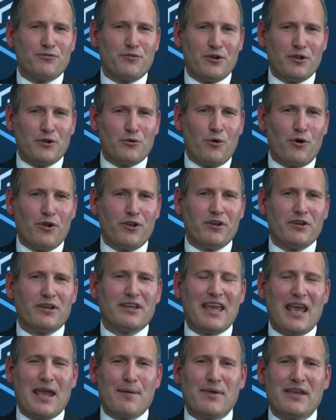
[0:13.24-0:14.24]
for the quarter
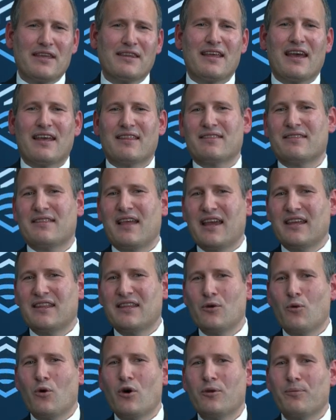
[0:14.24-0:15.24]
came in at
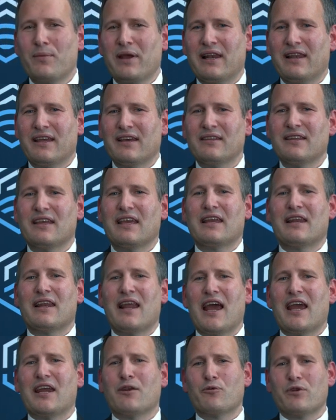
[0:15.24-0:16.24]
91 million, in
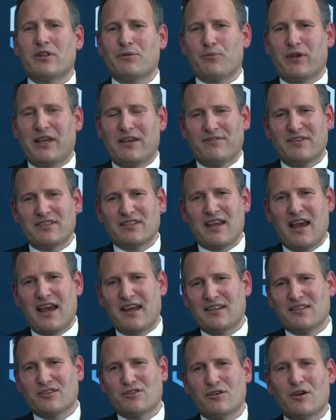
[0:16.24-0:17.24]
line with previous
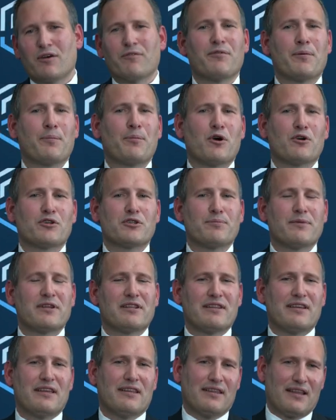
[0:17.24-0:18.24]
guidance of
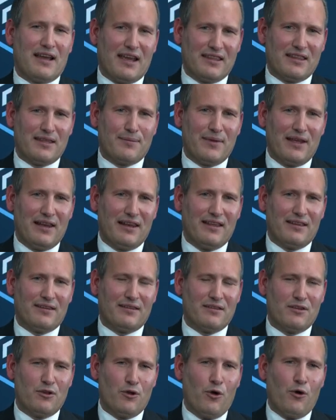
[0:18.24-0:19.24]
approximately 90 million.
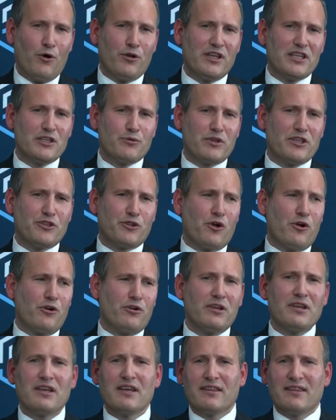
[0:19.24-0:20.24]
Earnings were
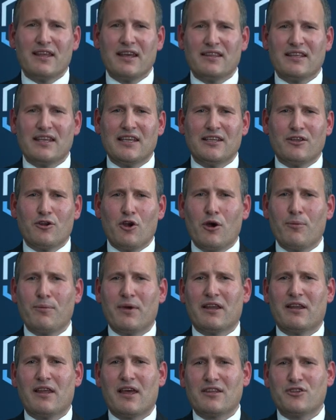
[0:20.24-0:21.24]
strong. Net income
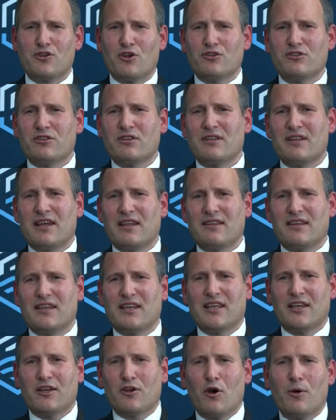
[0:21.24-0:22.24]
and adjusted net
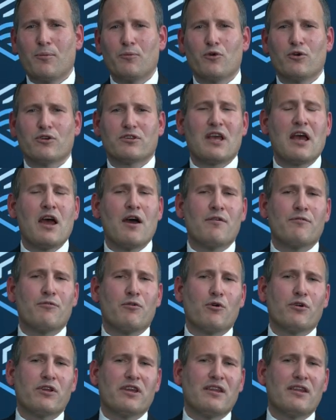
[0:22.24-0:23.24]
income was
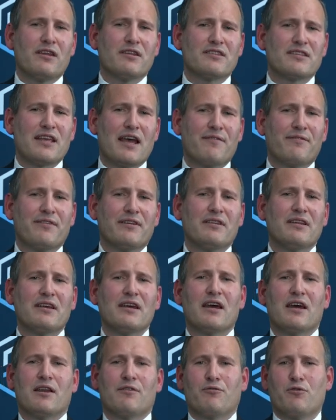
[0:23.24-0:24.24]
47
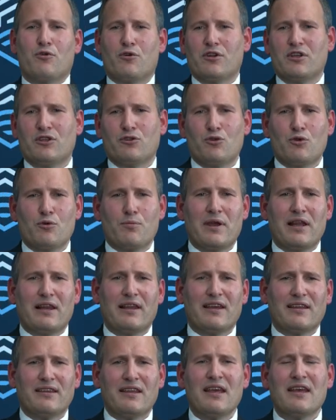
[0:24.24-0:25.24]
and 42
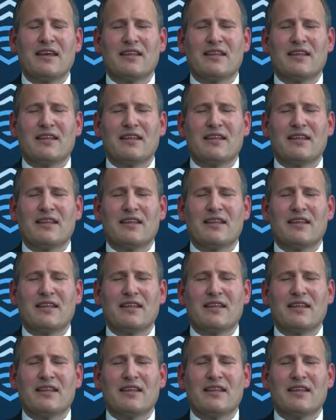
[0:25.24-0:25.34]
million,